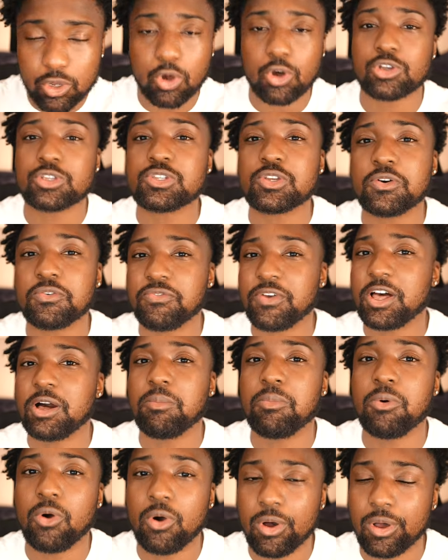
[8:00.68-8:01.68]
also
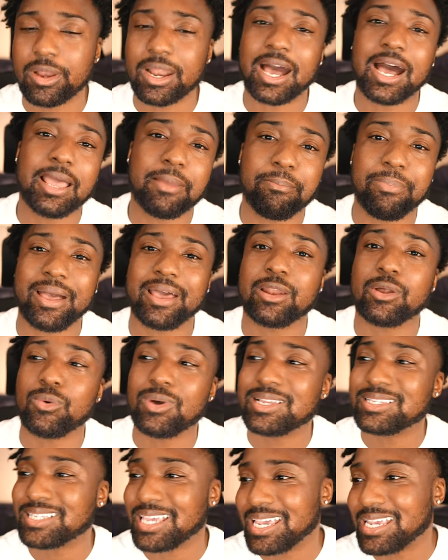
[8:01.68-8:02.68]
available on iPad
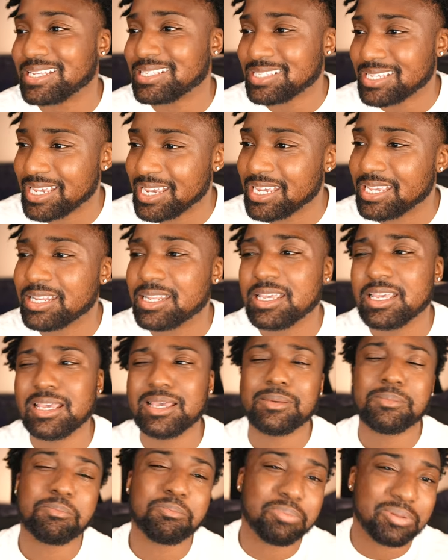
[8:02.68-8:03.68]
OS 18
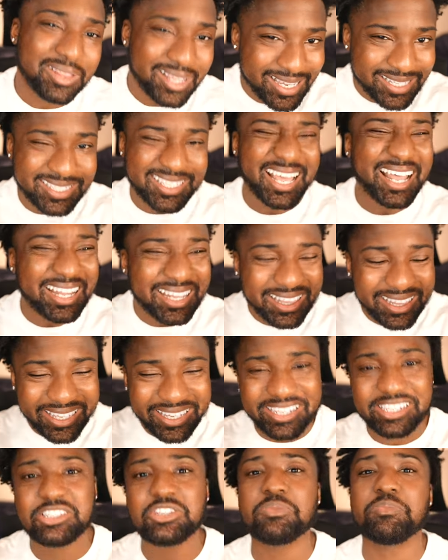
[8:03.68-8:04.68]
plus a
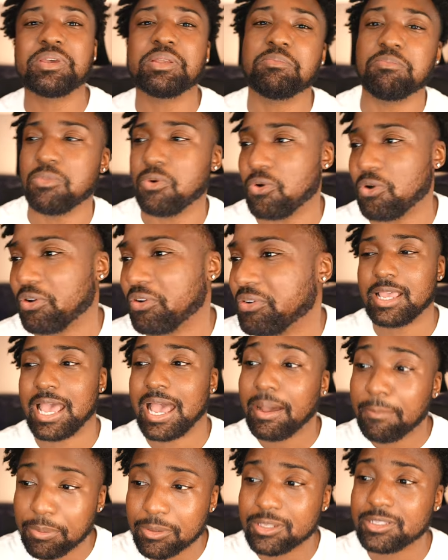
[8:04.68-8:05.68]
little bit more.
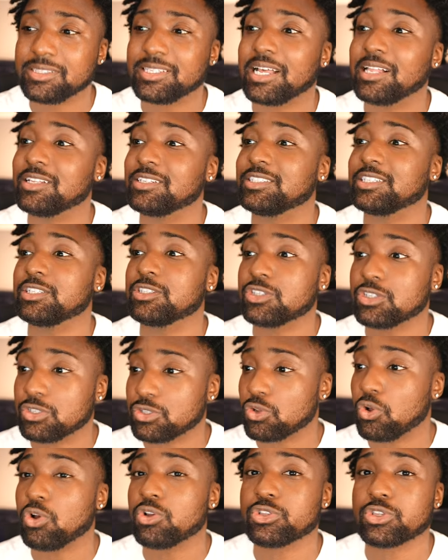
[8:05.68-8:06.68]
Apple Intelligence is
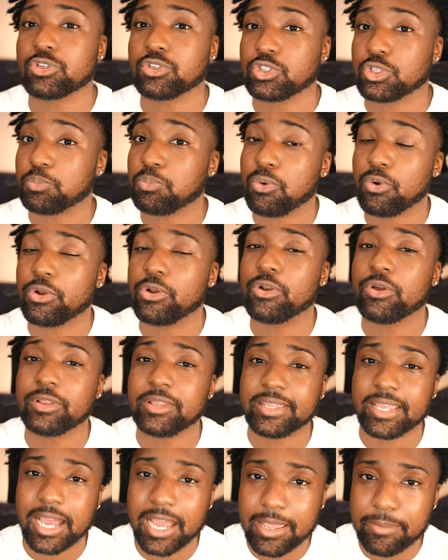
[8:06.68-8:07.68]
also supported on
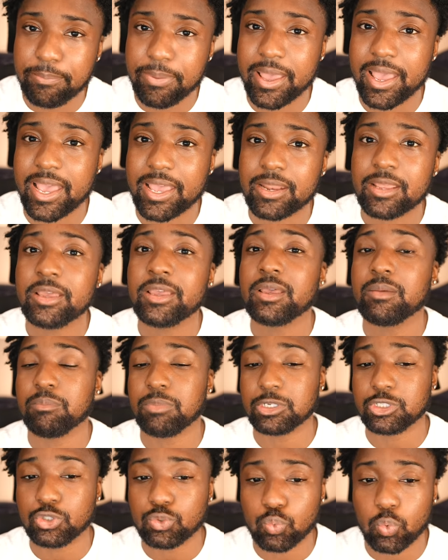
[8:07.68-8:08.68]
the iPad,
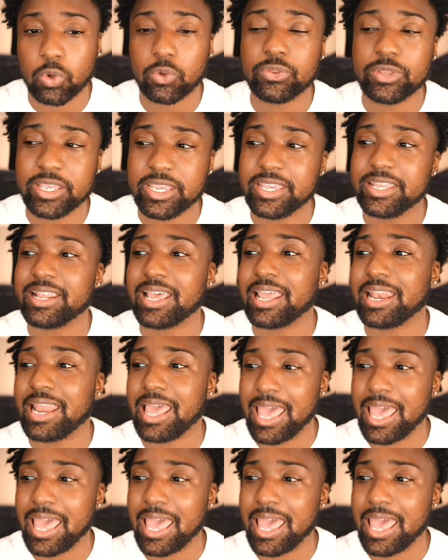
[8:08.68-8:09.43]
but you will need an